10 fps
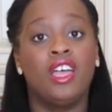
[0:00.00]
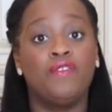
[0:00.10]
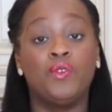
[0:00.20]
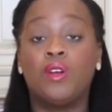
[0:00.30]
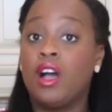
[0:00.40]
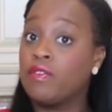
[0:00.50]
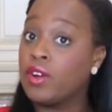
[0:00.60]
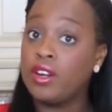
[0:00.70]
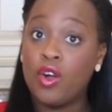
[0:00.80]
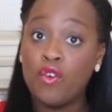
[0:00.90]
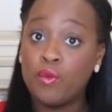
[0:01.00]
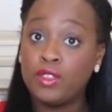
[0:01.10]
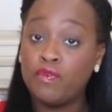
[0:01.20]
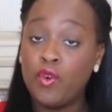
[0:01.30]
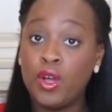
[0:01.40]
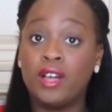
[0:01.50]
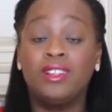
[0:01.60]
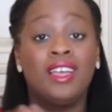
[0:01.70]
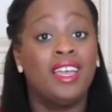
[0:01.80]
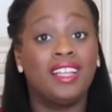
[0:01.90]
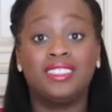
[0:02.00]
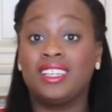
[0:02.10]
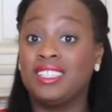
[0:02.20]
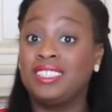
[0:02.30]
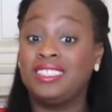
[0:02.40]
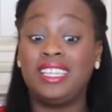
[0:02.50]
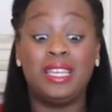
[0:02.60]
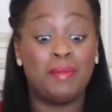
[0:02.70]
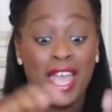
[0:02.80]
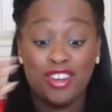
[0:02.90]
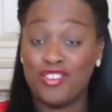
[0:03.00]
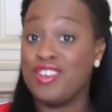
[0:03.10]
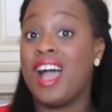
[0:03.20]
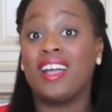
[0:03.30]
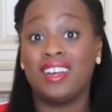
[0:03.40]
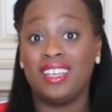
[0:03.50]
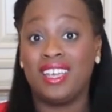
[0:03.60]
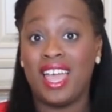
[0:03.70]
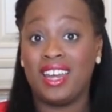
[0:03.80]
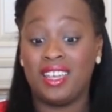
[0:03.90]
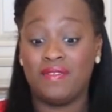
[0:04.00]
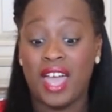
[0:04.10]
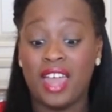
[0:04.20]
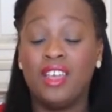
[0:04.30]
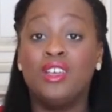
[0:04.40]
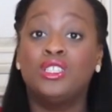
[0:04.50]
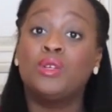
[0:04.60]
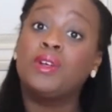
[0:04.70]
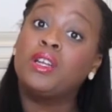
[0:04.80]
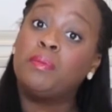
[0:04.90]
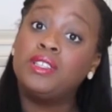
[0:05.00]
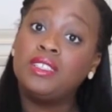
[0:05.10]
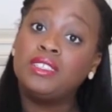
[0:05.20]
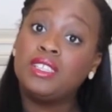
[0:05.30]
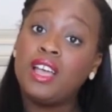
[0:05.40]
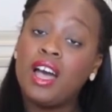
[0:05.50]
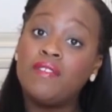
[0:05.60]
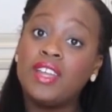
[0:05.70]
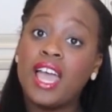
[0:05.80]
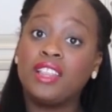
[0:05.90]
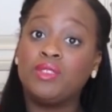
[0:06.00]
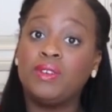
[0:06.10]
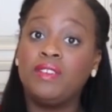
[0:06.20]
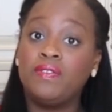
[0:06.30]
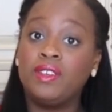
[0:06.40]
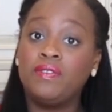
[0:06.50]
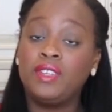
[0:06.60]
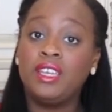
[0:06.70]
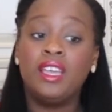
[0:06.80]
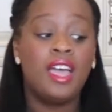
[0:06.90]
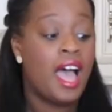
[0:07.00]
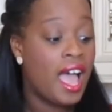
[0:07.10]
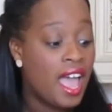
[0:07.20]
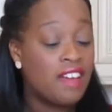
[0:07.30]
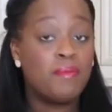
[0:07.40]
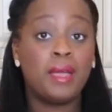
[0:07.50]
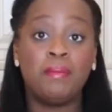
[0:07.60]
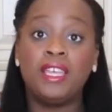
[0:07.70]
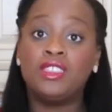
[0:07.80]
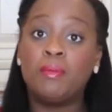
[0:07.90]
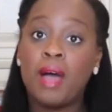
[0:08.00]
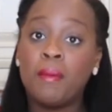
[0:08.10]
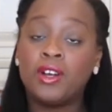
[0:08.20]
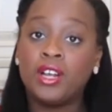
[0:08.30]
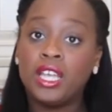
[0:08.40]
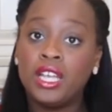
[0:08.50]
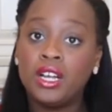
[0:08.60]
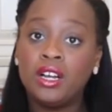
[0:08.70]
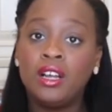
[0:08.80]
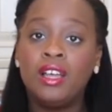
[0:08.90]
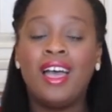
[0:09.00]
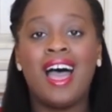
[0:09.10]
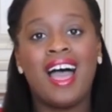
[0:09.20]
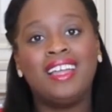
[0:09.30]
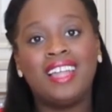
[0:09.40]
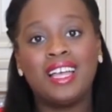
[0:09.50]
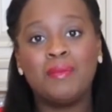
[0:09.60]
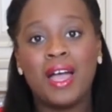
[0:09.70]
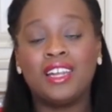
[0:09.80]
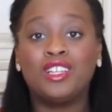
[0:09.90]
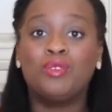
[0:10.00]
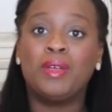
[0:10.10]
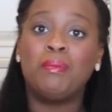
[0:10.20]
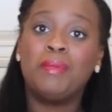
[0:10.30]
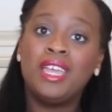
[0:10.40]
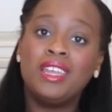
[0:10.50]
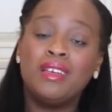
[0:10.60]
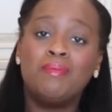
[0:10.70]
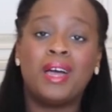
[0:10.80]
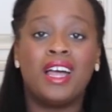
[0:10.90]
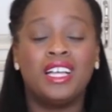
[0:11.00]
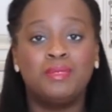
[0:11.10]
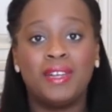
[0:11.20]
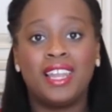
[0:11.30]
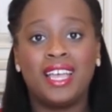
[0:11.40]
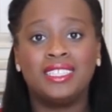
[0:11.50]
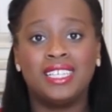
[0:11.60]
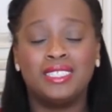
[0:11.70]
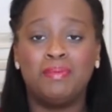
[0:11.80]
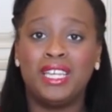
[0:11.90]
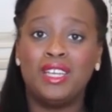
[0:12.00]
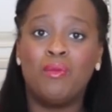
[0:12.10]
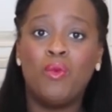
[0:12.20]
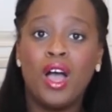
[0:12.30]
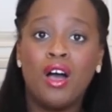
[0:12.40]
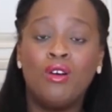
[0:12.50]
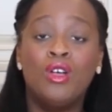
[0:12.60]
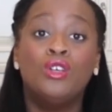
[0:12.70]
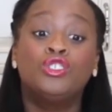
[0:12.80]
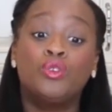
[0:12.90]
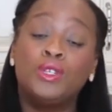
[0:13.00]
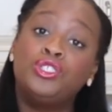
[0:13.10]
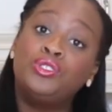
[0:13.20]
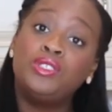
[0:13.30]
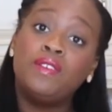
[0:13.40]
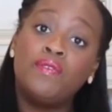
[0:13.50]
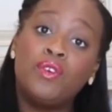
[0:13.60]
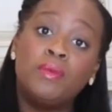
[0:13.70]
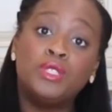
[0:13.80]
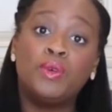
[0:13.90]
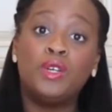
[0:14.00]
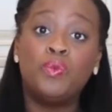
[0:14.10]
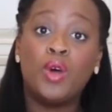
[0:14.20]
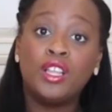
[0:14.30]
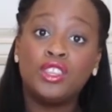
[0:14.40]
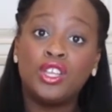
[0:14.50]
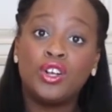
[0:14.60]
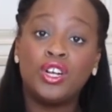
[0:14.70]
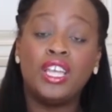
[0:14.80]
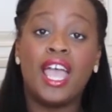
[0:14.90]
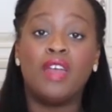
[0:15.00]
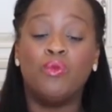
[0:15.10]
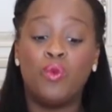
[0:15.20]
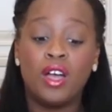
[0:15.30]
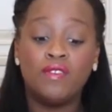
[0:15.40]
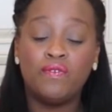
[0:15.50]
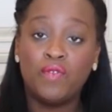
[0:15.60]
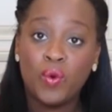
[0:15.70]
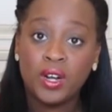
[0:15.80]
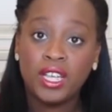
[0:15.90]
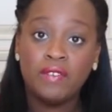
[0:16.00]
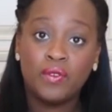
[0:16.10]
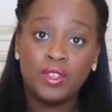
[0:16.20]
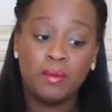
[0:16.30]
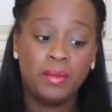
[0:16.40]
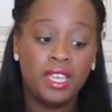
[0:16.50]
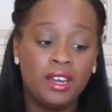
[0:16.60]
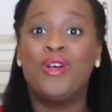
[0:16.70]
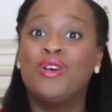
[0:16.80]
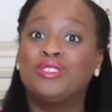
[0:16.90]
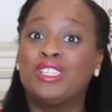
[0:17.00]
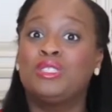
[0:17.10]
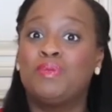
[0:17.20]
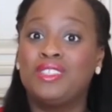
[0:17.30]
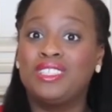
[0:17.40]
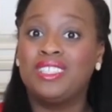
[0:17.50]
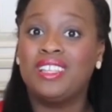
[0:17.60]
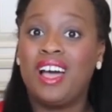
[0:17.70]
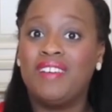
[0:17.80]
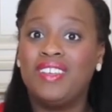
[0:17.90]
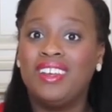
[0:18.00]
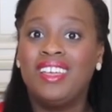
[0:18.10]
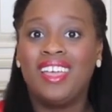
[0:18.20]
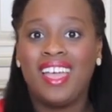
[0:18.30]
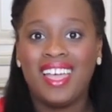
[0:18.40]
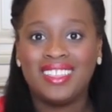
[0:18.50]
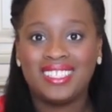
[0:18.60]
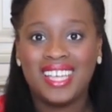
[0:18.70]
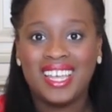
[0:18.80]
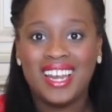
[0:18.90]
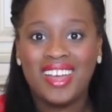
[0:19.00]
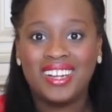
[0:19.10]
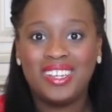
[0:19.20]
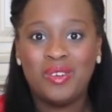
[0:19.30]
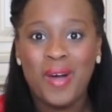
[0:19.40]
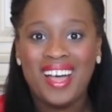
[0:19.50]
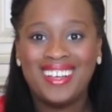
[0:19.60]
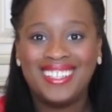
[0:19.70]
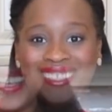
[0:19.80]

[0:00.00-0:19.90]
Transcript: If you cover it over with foil, it's going to steam, and you're not going to get any of that. So we're going to put this in the oven at 350. I have my meat thermometer here. I like mine a little bit medium. My husband likes his medium well. So we're shooting for between 130 and 140 for the meat. So let's put this in the oven and then take it out in a little while.